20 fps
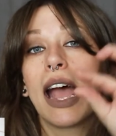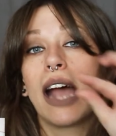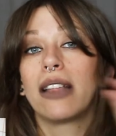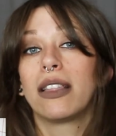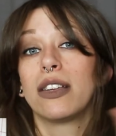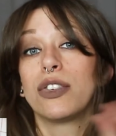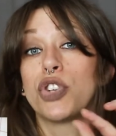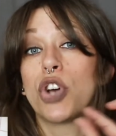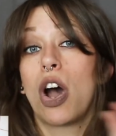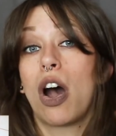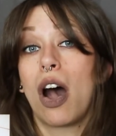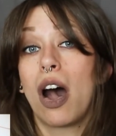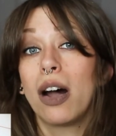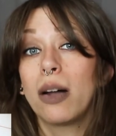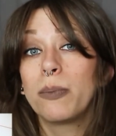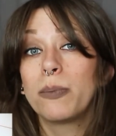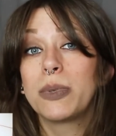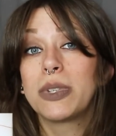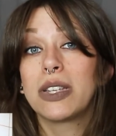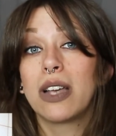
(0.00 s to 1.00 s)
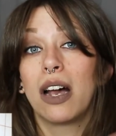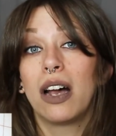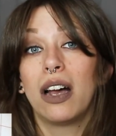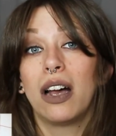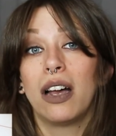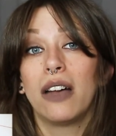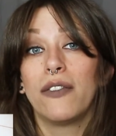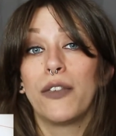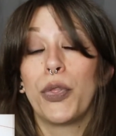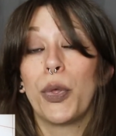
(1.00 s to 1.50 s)
at the tops
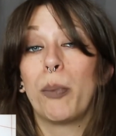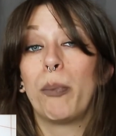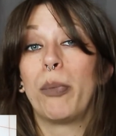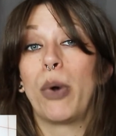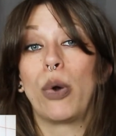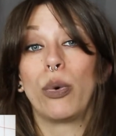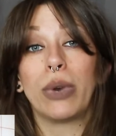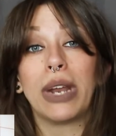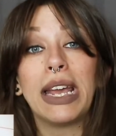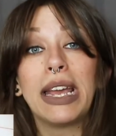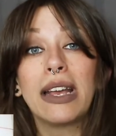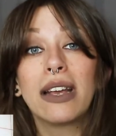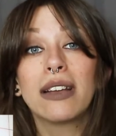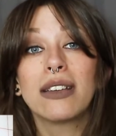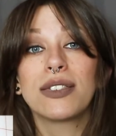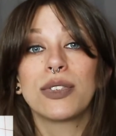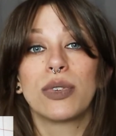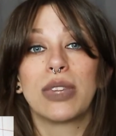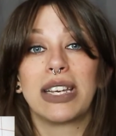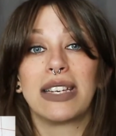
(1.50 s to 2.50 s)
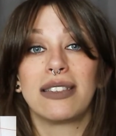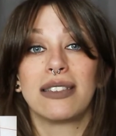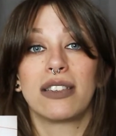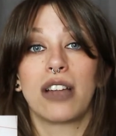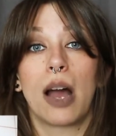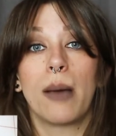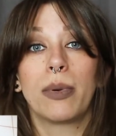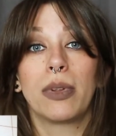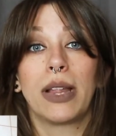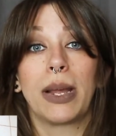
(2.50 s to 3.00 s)
of the boning so they
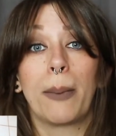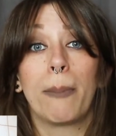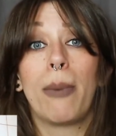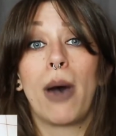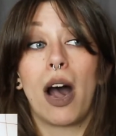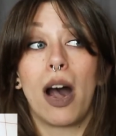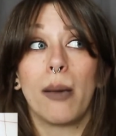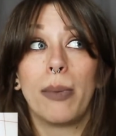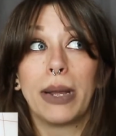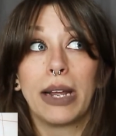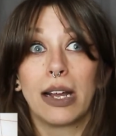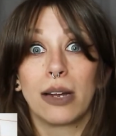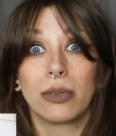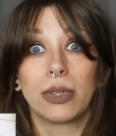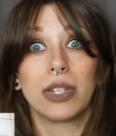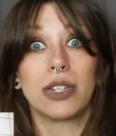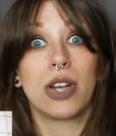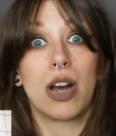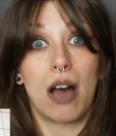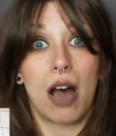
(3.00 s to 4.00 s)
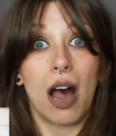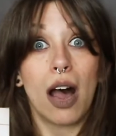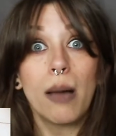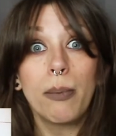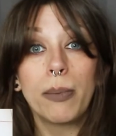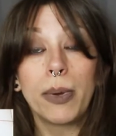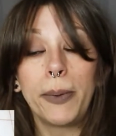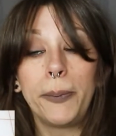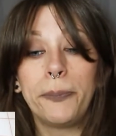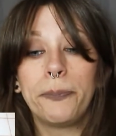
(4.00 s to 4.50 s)
stopped like popping out the
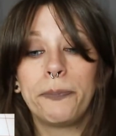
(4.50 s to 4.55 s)
top.